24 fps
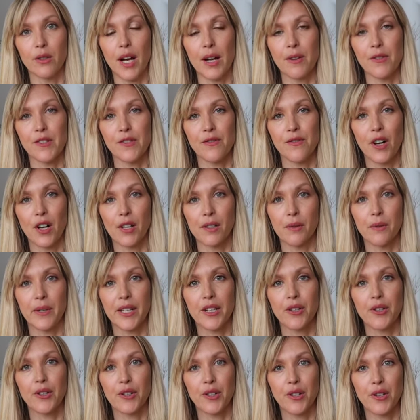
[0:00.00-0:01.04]
was
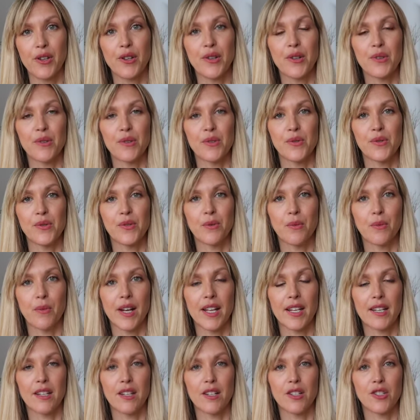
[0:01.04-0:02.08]
following her cues
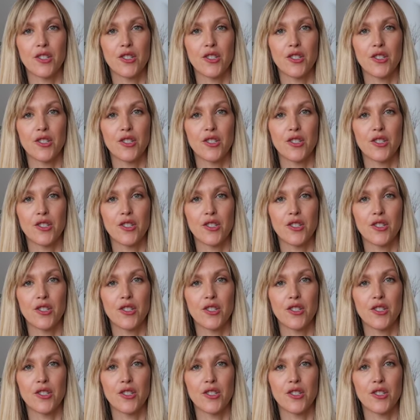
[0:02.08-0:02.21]
when